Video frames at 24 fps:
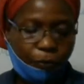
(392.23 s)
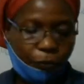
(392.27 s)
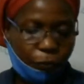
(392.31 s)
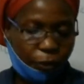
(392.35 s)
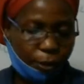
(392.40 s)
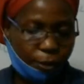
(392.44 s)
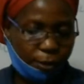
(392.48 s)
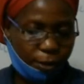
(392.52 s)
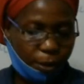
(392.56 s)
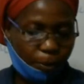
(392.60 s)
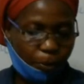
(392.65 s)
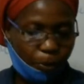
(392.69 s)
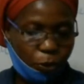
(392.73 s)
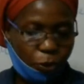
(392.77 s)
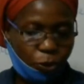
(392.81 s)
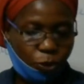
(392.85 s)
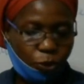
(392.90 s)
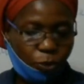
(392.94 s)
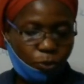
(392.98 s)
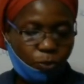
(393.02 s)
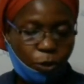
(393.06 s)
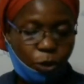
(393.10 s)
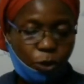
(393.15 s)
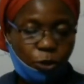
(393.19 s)
is supposed
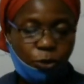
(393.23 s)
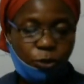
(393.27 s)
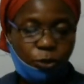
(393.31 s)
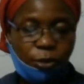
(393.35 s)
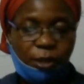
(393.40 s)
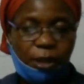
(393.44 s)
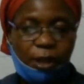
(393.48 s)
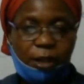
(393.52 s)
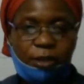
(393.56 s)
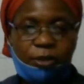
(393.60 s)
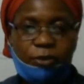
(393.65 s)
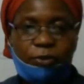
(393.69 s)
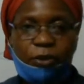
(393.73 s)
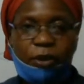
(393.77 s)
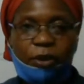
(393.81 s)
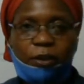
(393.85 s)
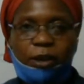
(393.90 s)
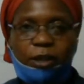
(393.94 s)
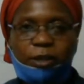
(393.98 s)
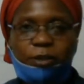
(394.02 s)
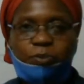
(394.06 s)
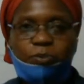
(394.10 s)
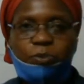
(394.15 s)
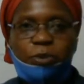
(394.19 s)
to be used as far
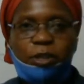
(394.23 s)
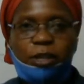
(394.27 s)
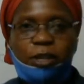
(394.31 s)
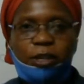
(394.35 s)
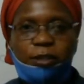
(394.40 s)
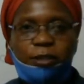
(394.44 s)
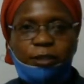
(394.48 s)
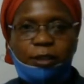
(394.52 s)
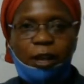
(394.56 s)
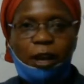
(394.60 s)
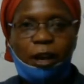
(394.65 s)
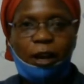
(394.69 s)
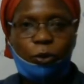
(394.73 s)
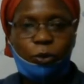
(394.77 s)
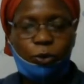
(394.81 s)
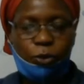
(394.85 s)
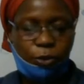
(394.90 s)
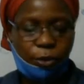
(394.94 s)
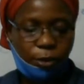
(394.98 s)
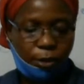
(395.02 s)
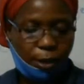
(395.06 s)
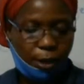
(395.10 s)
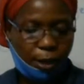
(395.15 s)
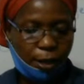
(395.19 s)
as minutes are
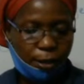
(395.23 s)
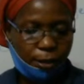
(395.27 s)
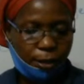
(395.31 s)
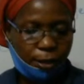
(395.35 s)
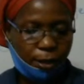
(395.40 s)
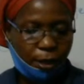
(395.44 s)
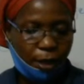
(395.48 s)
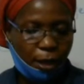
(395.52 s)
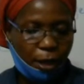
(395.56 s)
concerned.